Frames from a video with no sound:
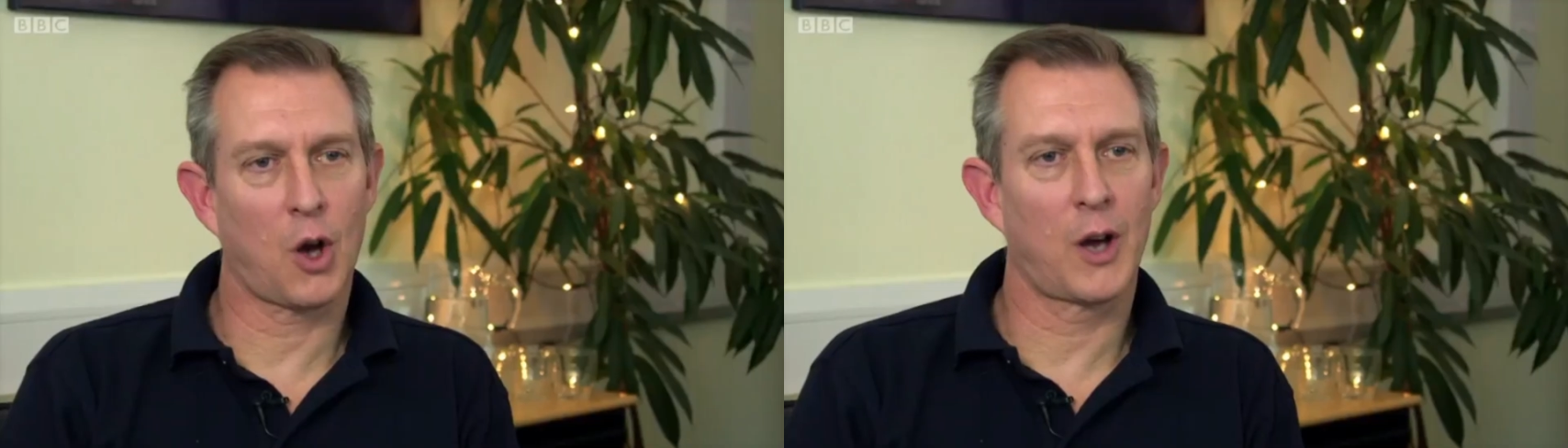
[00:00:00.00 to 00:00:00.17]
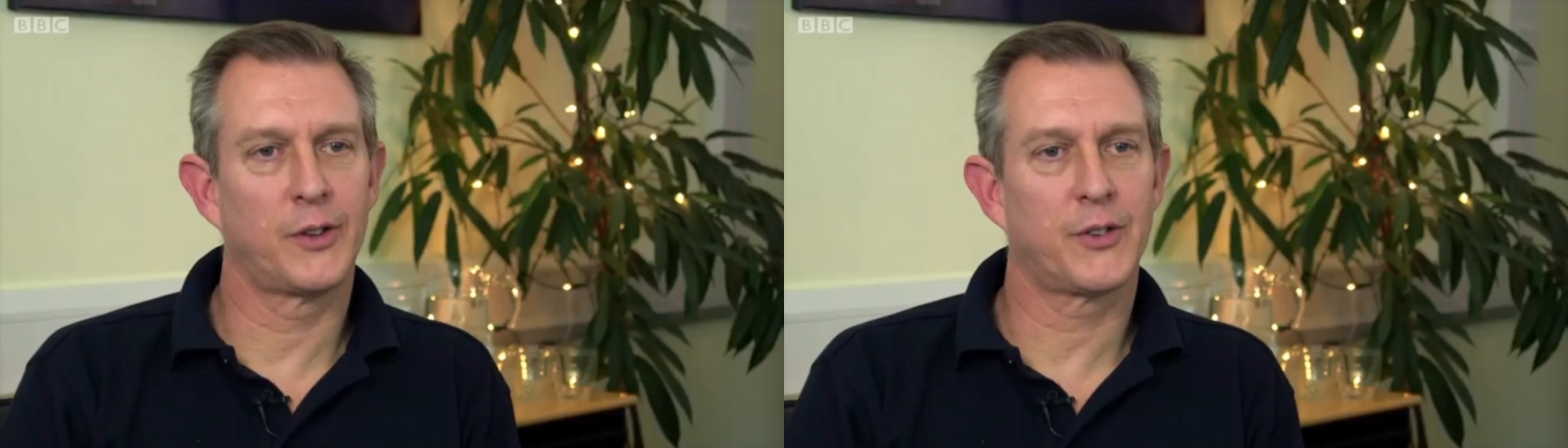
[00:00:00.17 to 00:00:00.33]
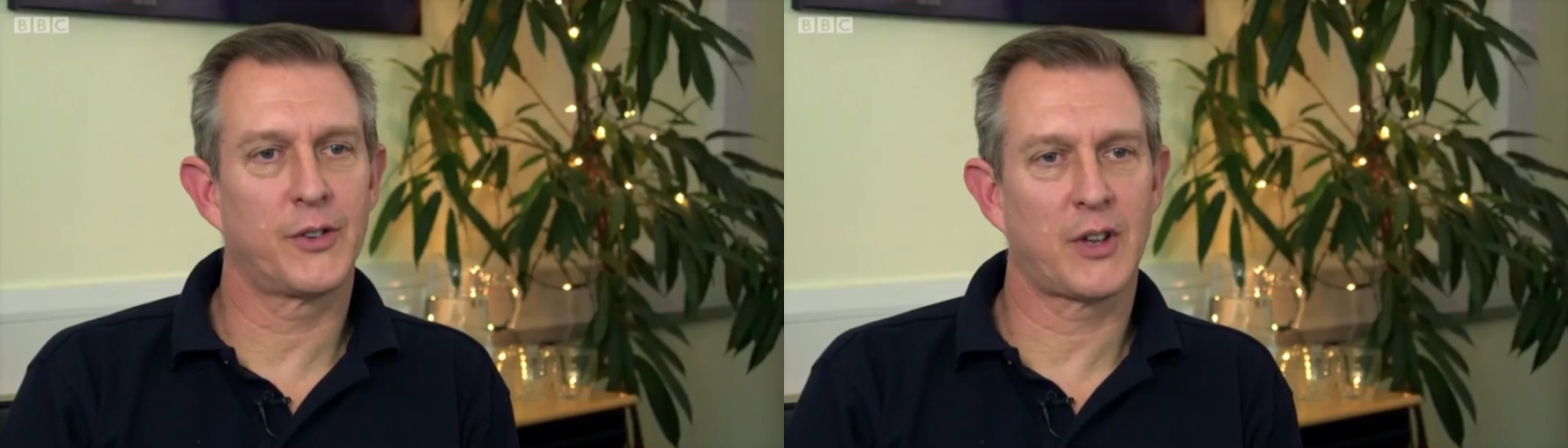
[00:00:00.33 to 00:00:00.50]

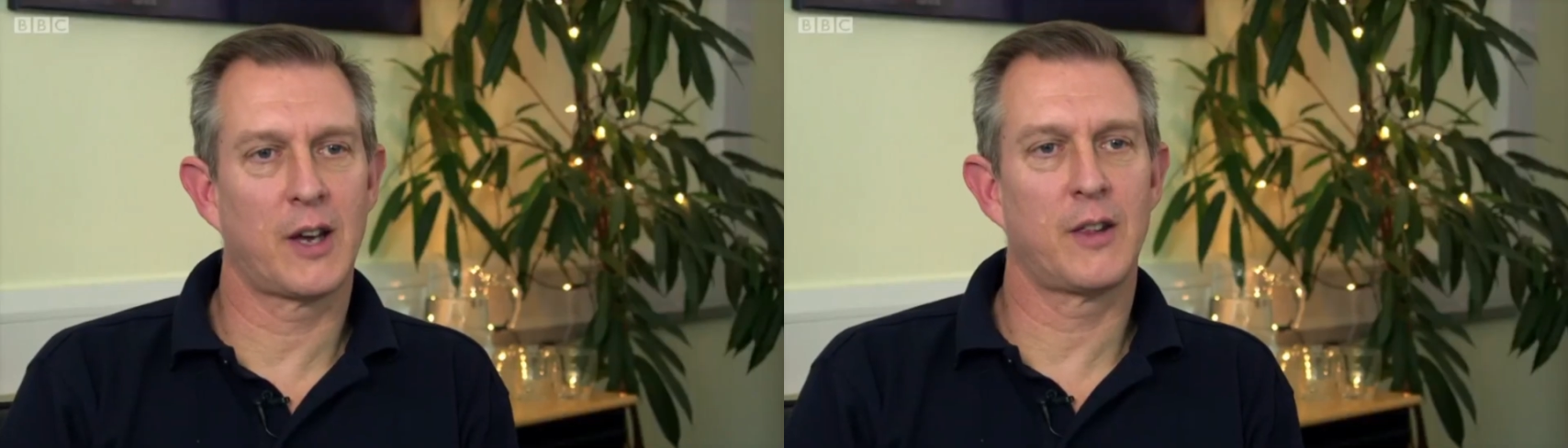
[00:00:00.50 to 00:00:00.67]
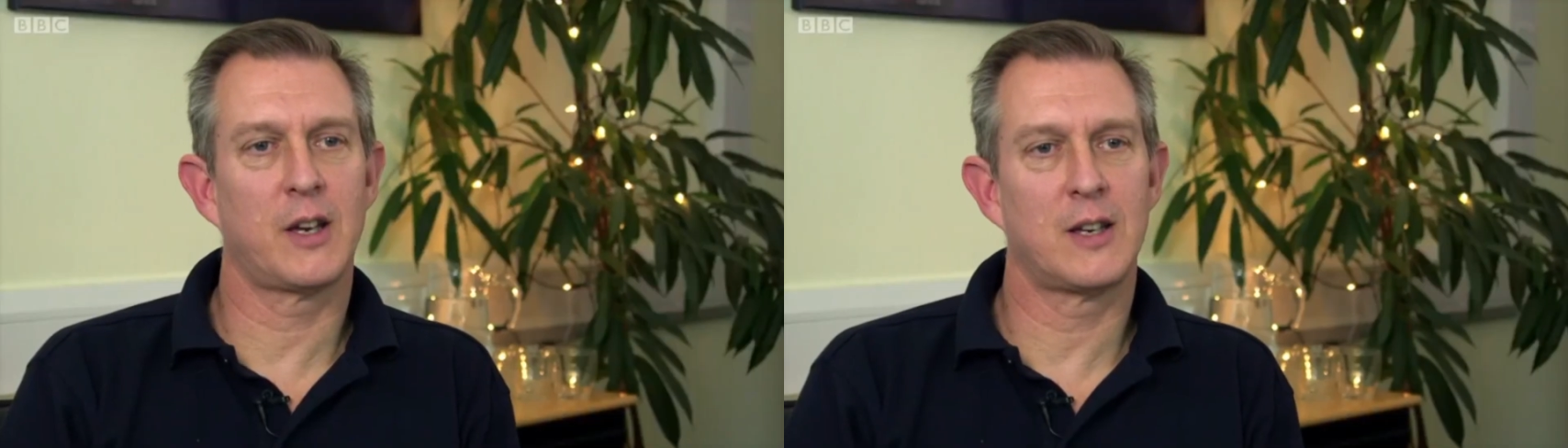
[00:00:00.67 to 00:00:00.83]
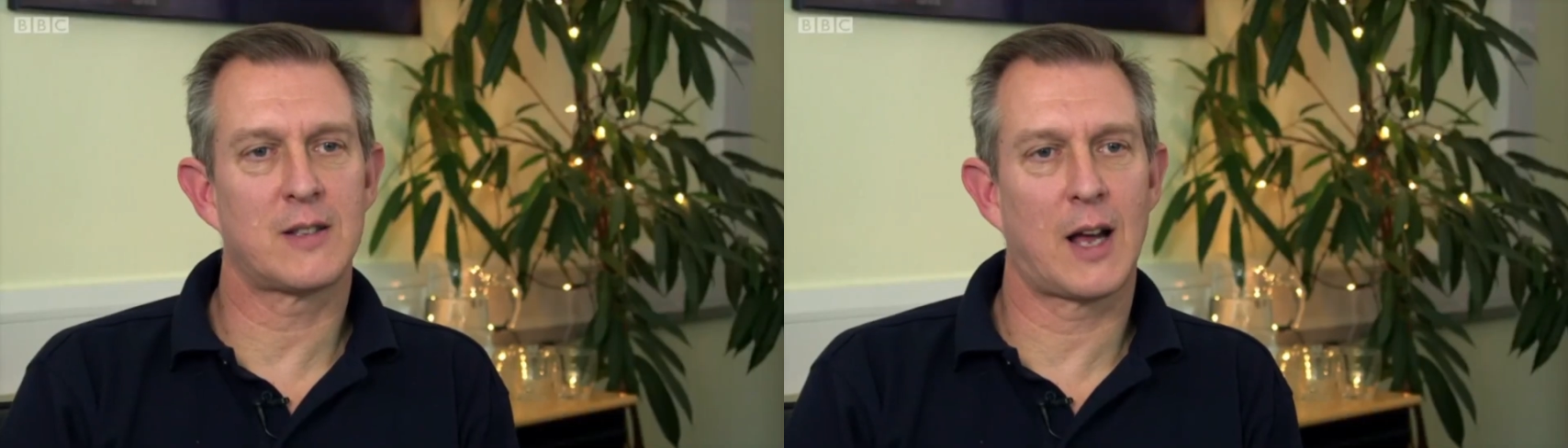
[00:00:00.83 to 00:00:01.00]
client to
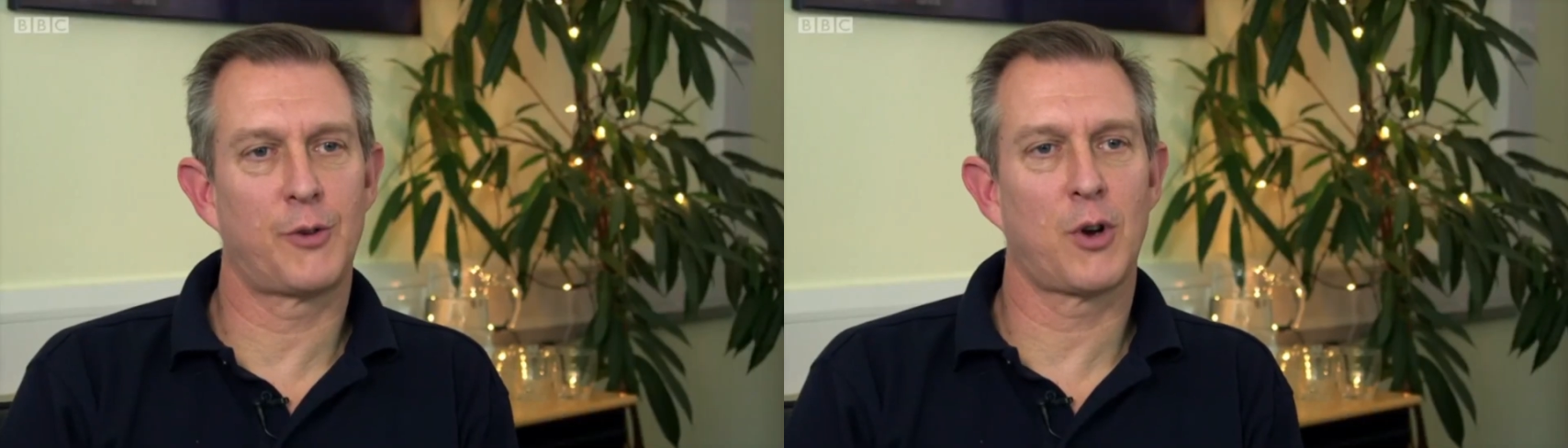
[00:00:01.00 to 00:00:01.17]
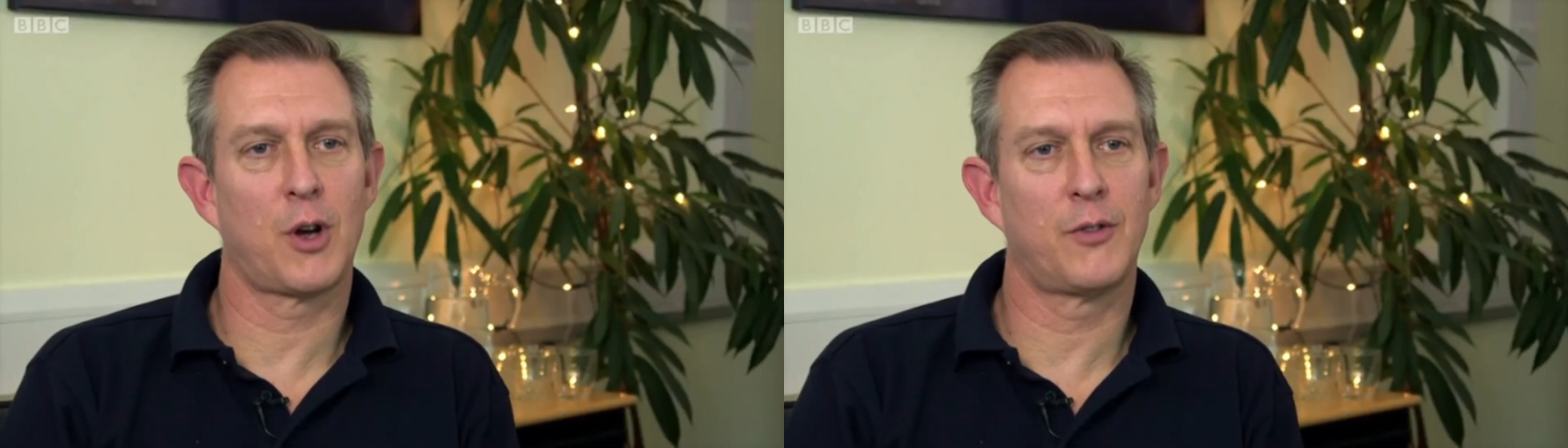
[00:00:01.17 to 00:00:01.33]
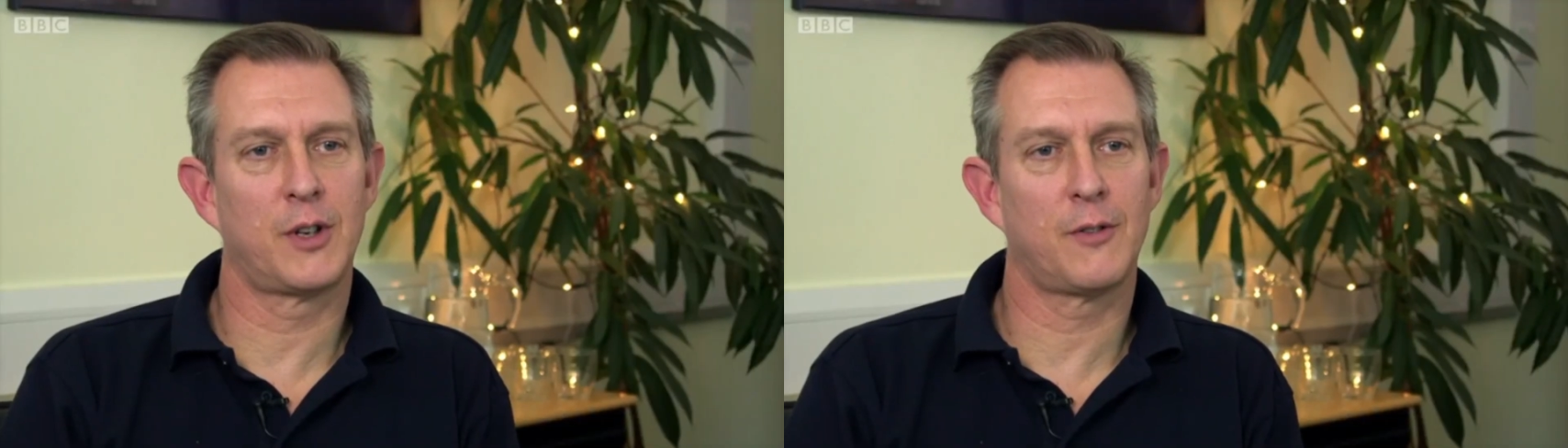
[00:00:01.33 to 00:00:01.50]
say that his
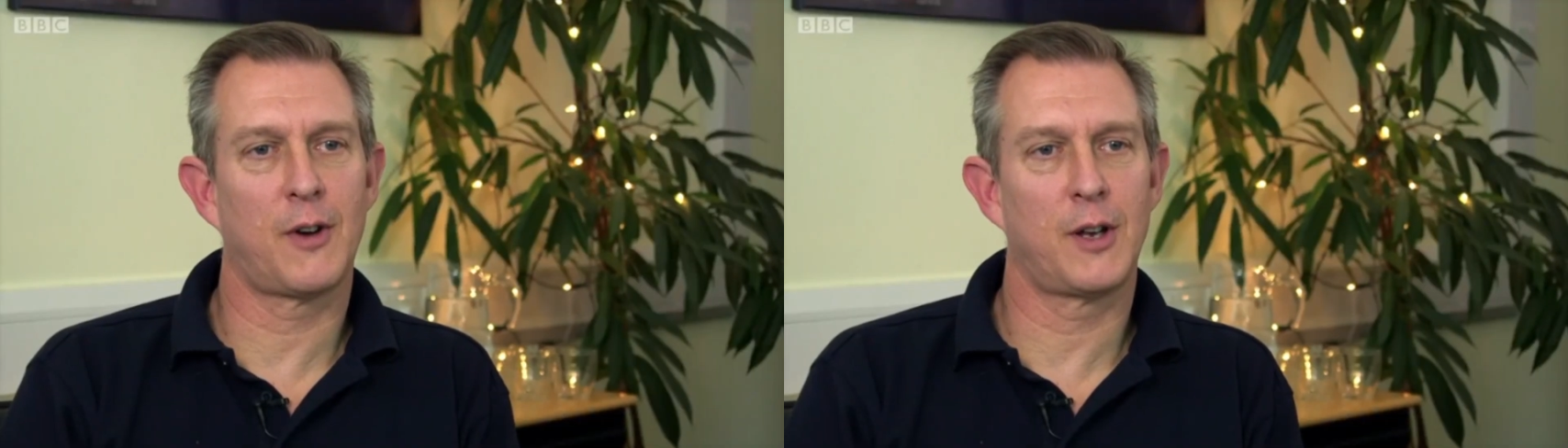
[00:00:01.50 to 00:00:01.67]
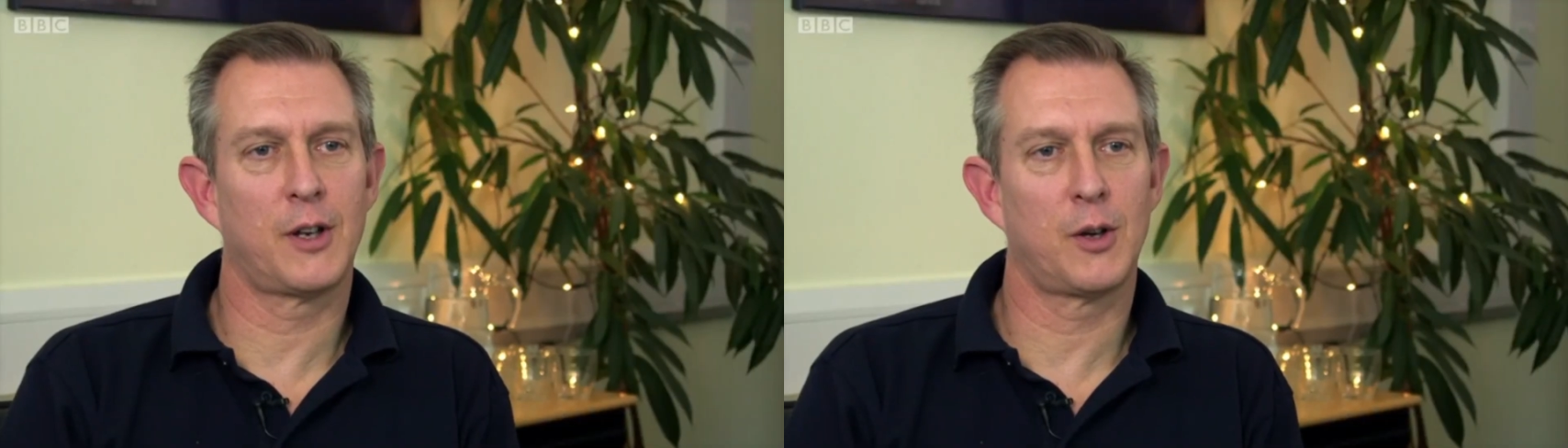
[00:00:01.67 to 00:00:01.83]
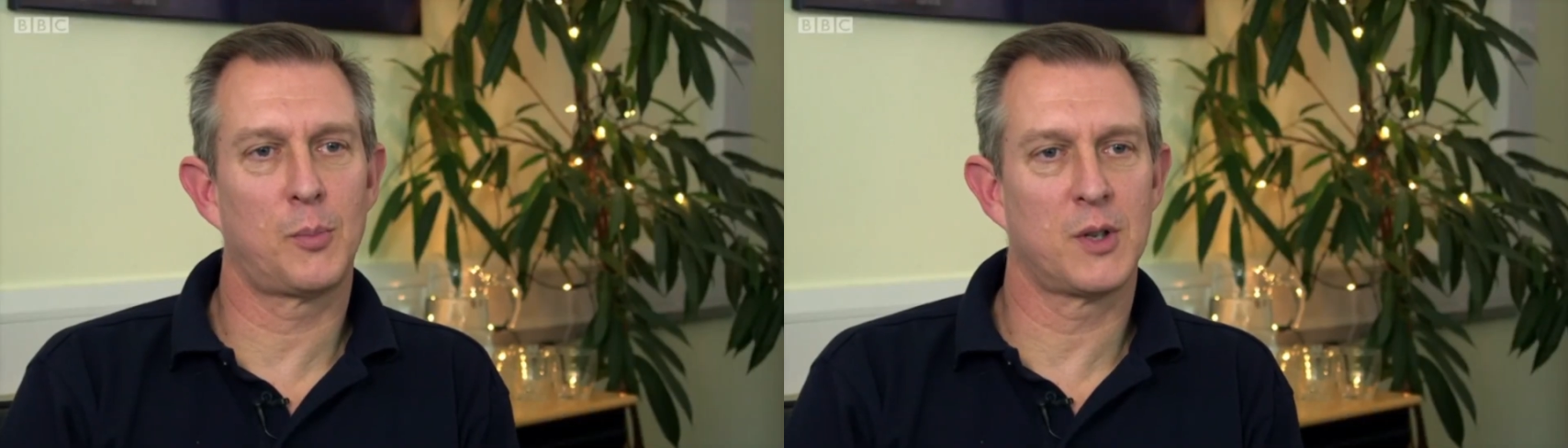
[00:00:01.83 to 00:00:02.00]
Land Rover
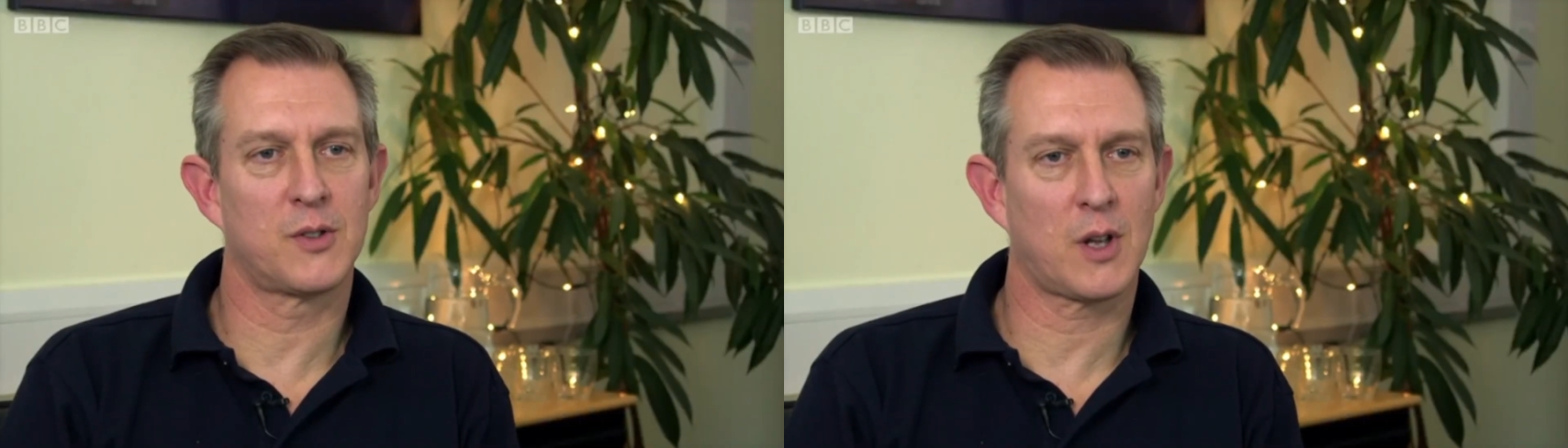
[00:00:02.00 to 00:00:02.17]
Defender had